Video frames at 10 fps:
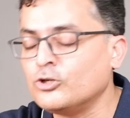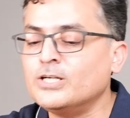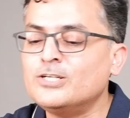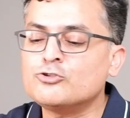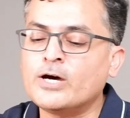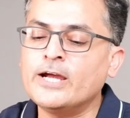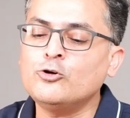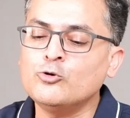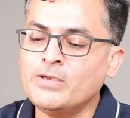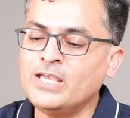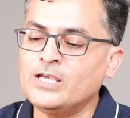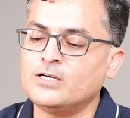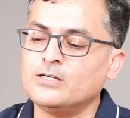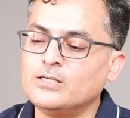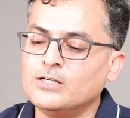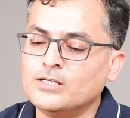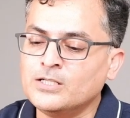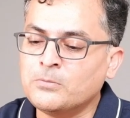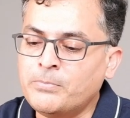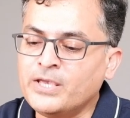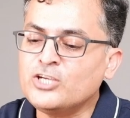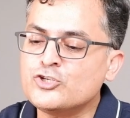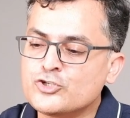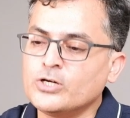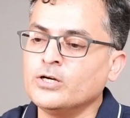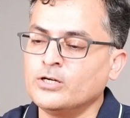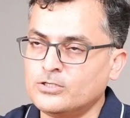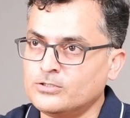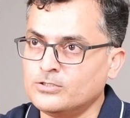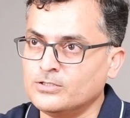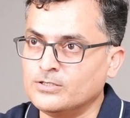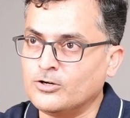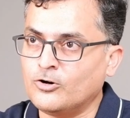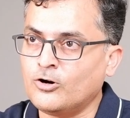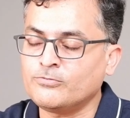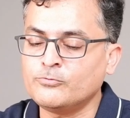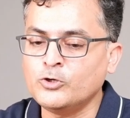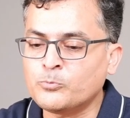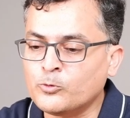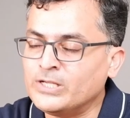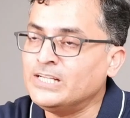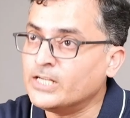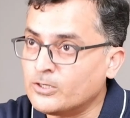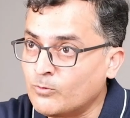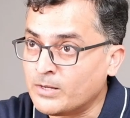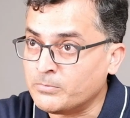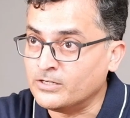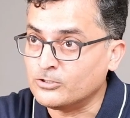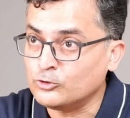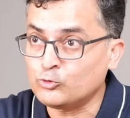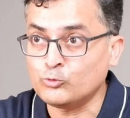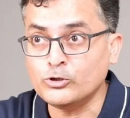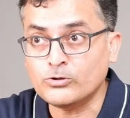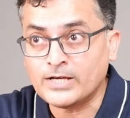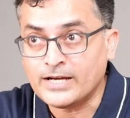You're gonna try to make the big chunk of your protein requirement through your